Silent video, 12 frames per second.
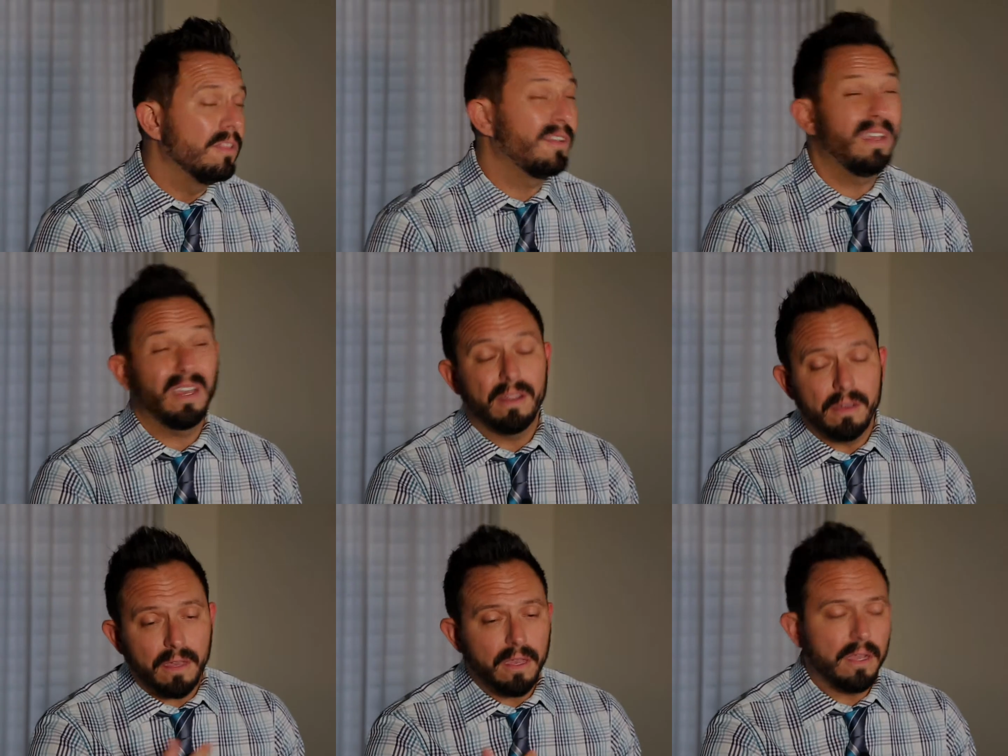Looking at,
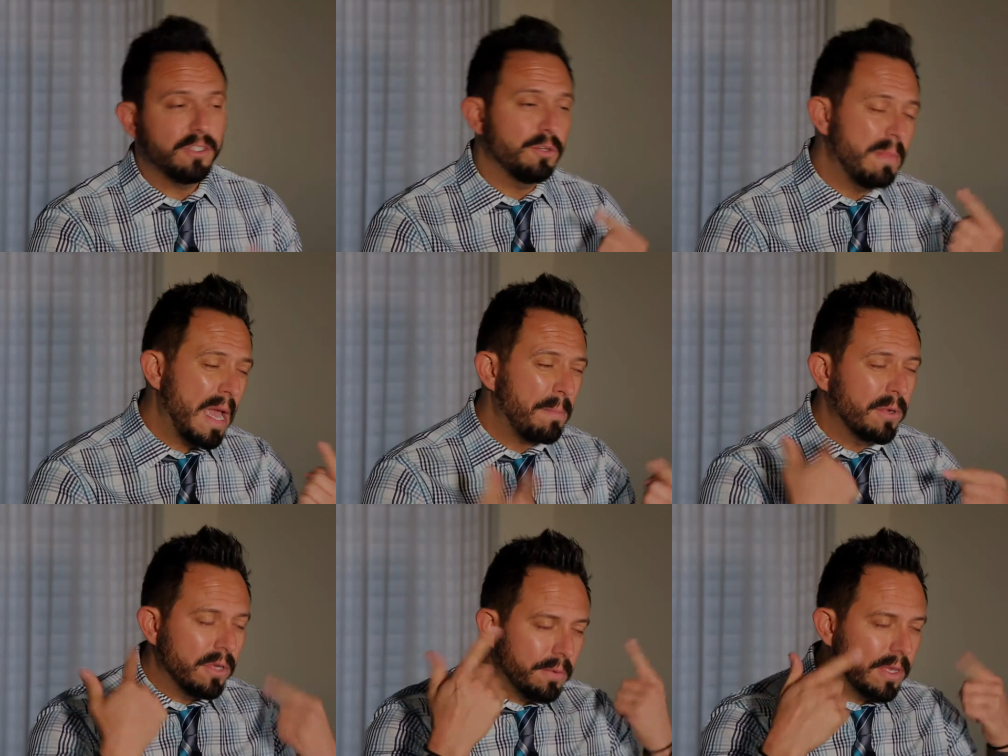a, at your map
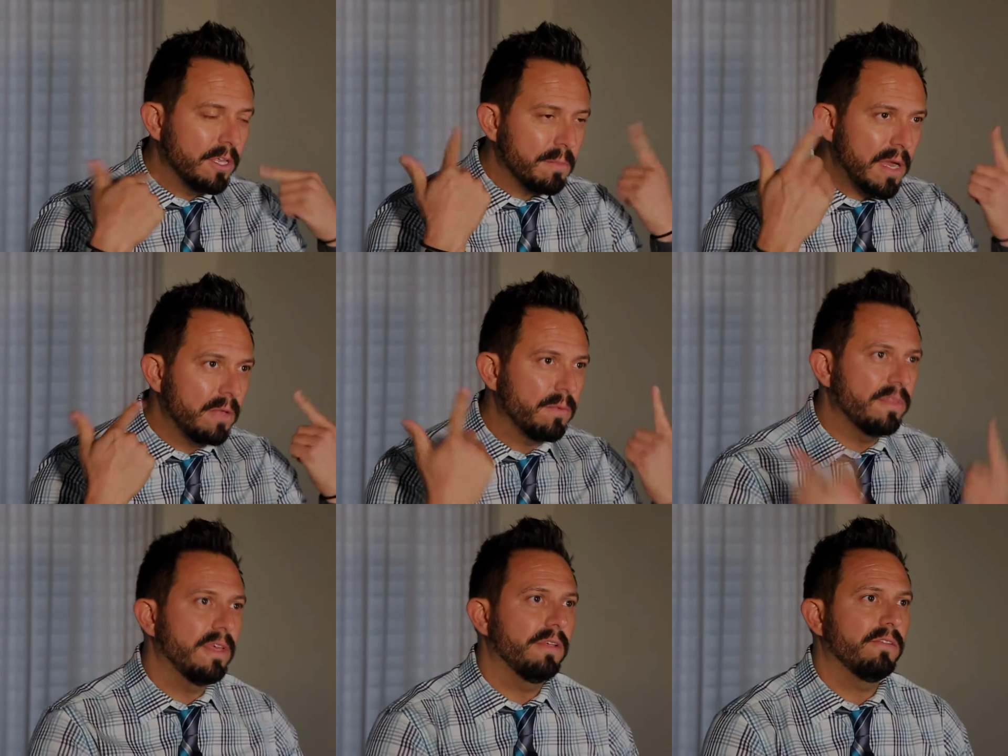or knowing in your mind where
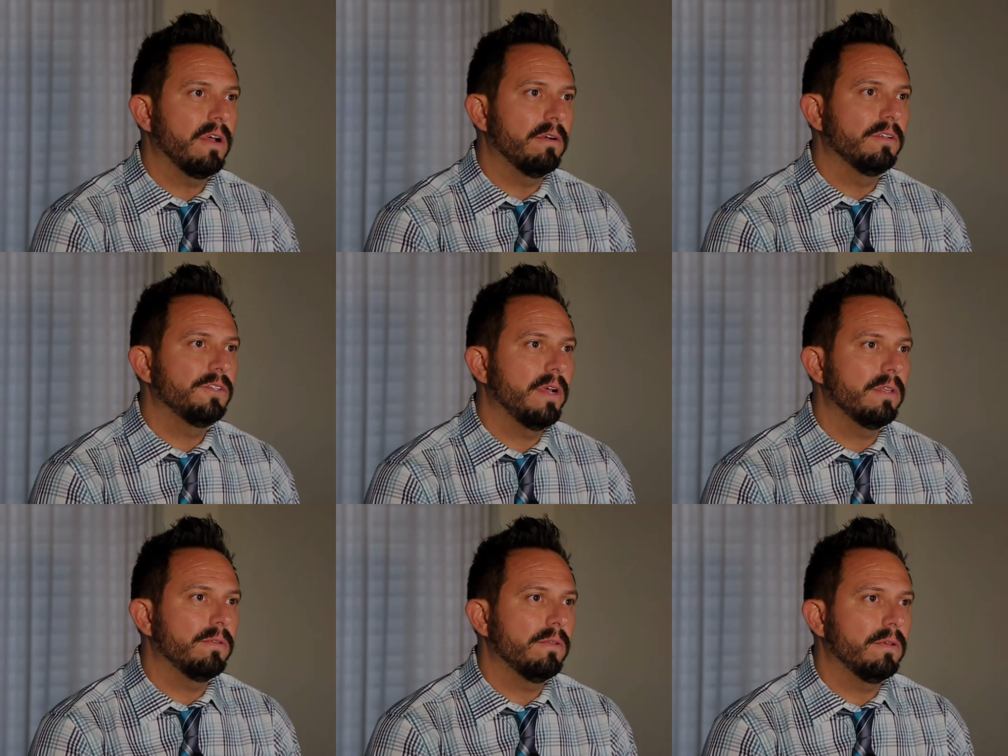things are and
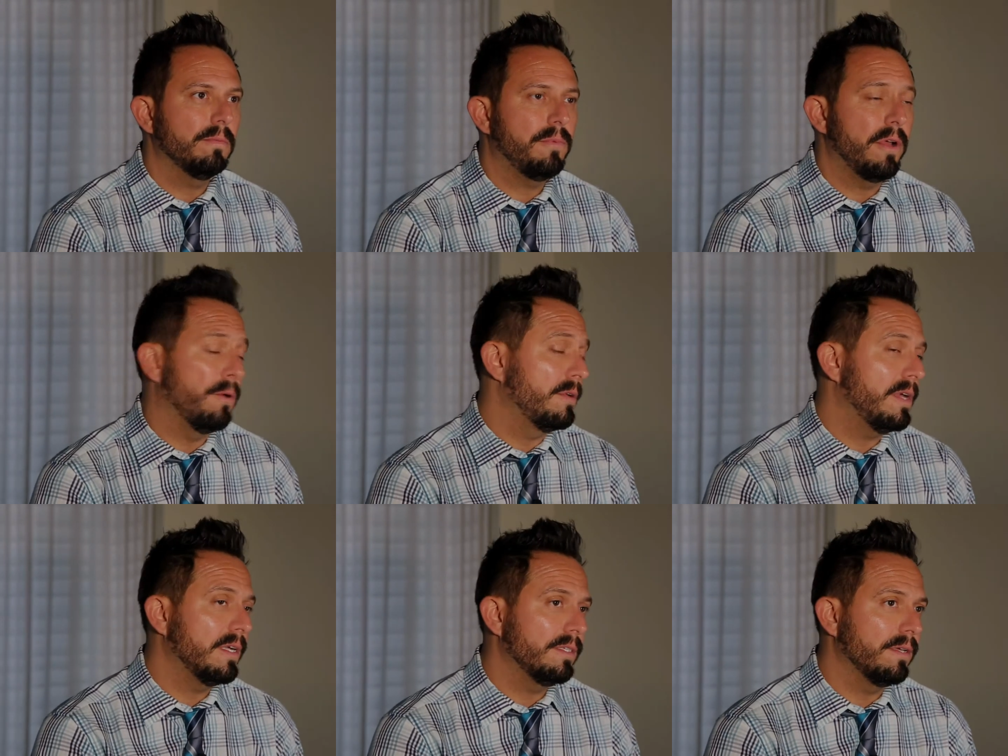trying to, to
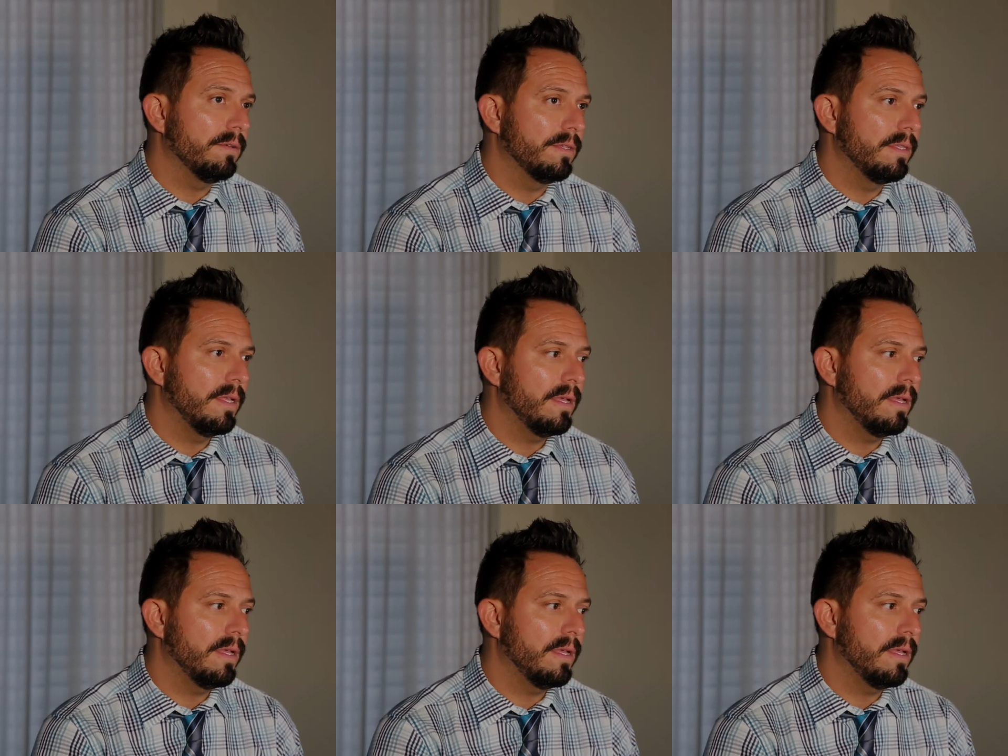prioritize those. And,